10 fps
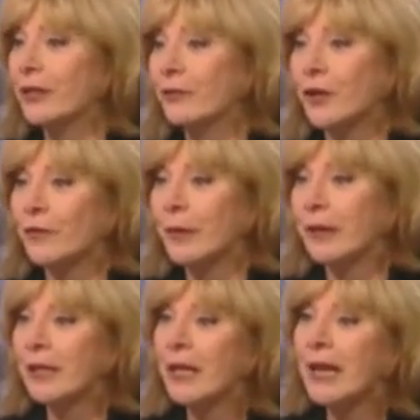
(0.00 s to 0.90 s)

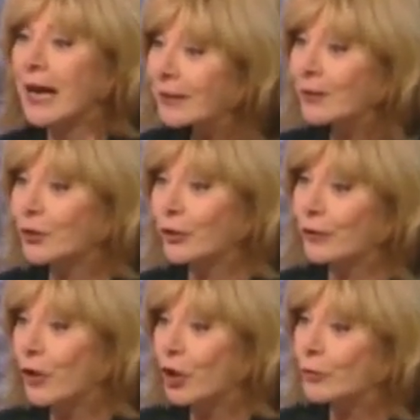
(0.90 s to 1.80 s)
involvement as a story
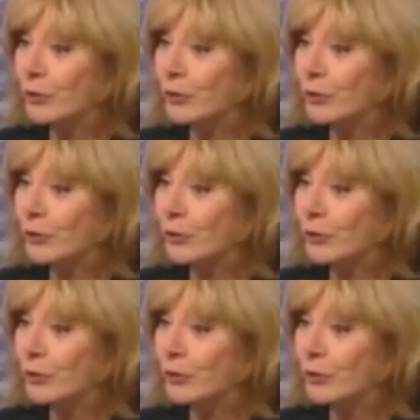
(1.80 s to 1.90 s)
of hope.